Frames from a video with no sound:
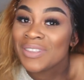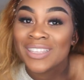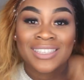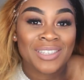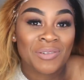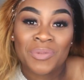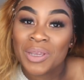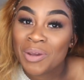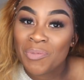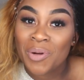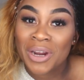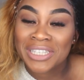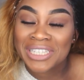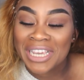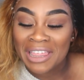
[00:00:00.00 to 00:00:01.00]
listen, we can
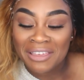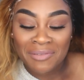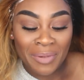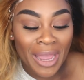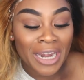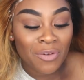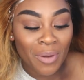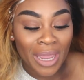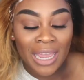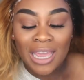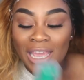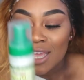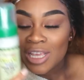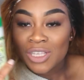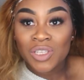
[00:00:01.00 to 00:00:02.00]
work together. But anyway,
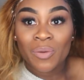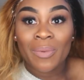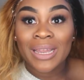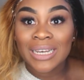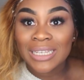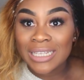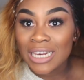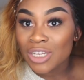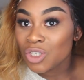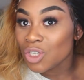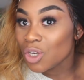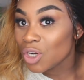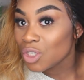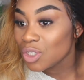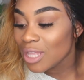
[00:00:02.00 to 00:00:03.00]
so Mandy's literally
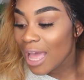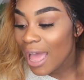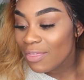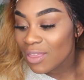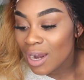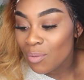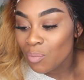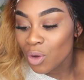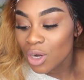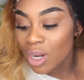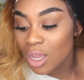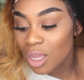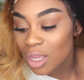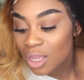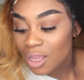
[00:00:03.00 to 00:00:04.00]
going to do that, and then I'm going
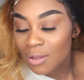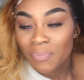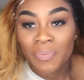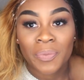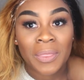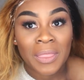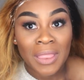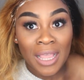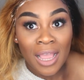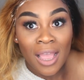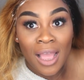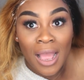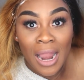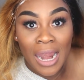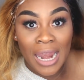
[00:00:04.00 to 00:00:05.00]
to
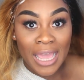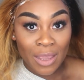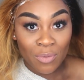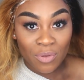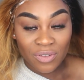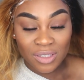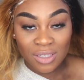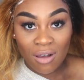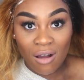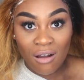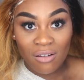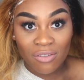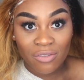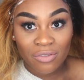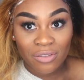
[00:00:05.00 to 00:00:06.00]
lay it with a
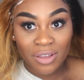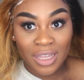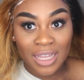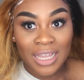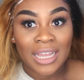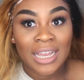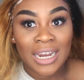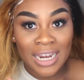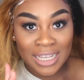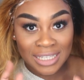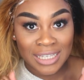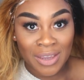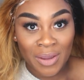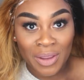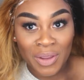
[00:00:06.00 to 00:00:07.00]
scarf. Let's
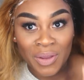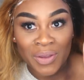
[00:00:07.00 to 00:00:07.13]
see how it